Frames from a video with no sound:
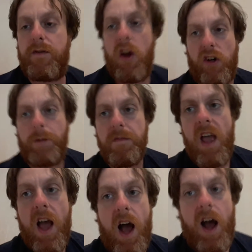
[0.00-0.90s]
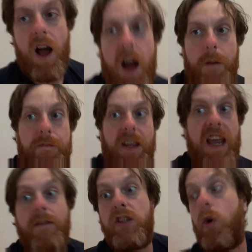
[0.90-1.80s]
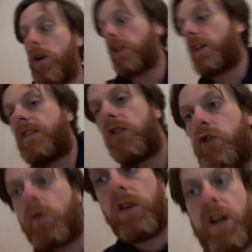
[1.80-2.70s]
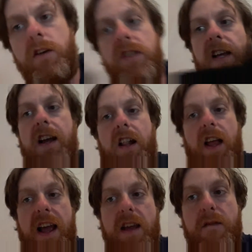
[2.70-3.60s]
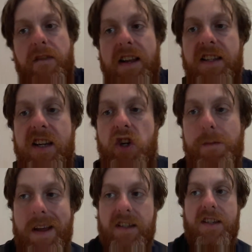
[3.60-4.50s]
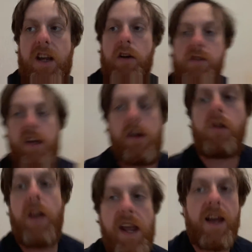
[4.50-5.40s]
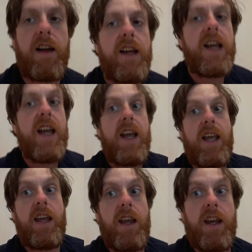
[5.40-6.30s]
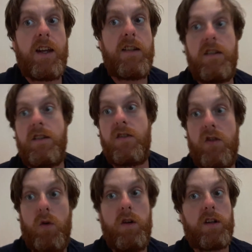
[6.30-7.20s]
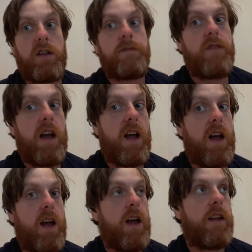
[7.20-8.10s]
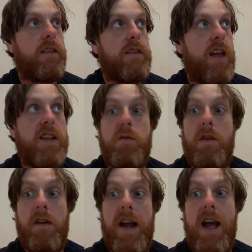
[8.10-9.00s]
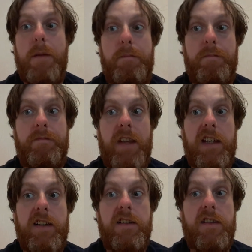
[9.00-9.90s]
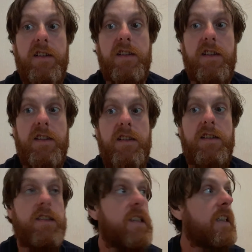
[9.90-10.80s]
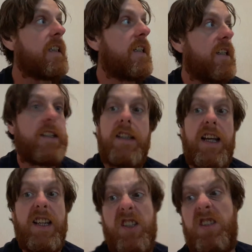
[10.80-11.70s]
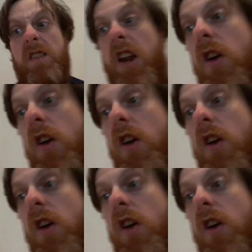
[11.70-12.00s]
vlog. Here in Dornoch, the Dornoch Hotel, a fancy schmancy hotel here in Dornoch. And that's where I am. And it's a